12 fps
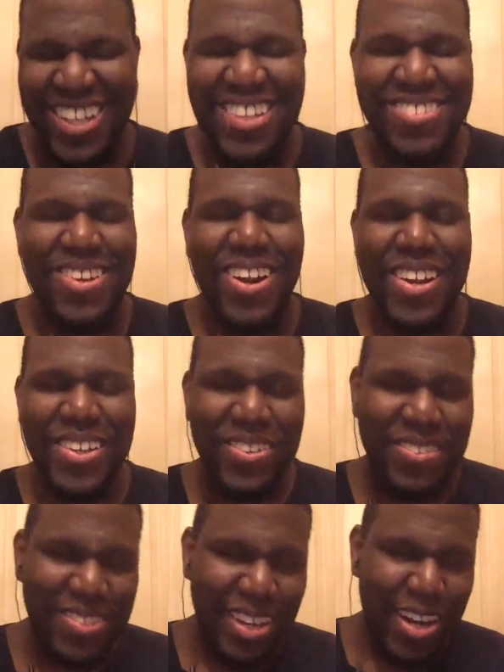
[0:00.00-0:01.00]
Sorry,
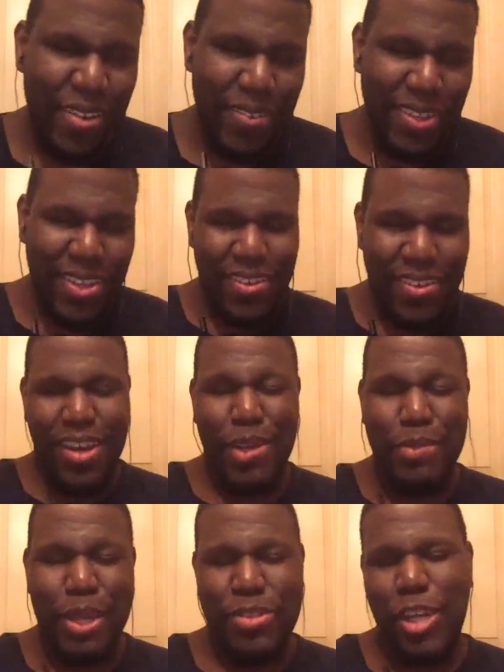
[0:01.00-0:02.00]
dude. Sorry. I
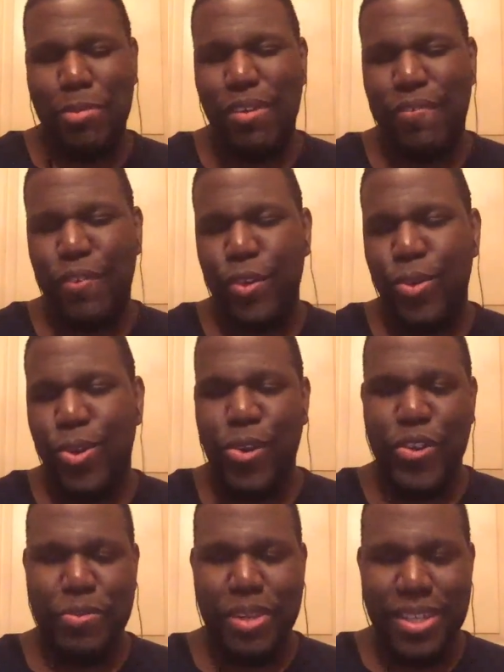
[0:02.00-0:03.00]
was talking about Food
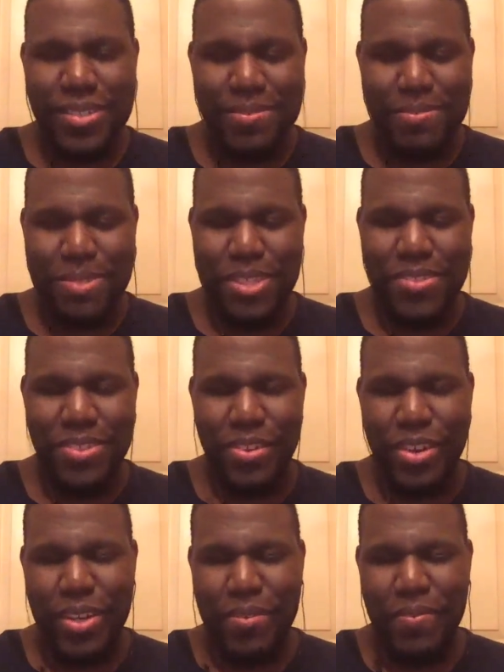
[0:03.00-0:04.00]
Wars, man. Season 3.